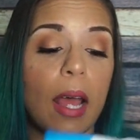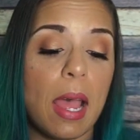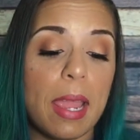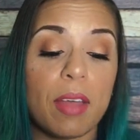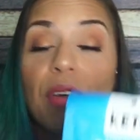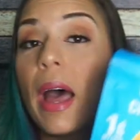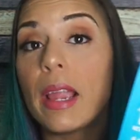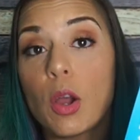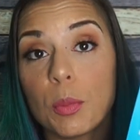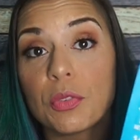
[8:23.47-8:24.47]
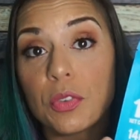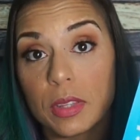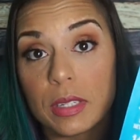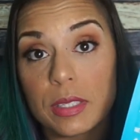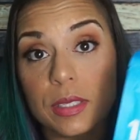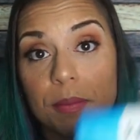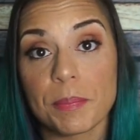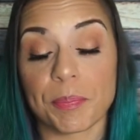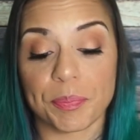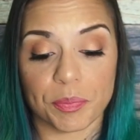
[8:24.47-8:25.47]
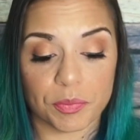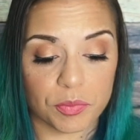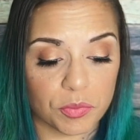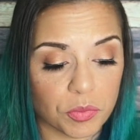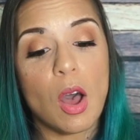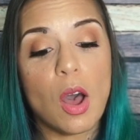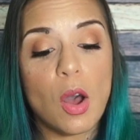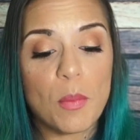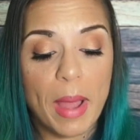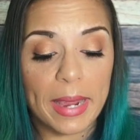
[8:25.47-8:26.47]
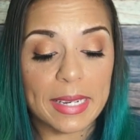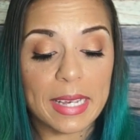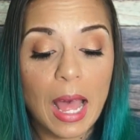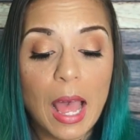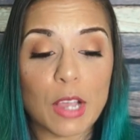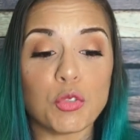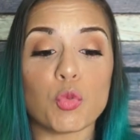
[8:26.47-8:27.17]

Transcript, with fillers: I have high hopes for these. Oh my gosh,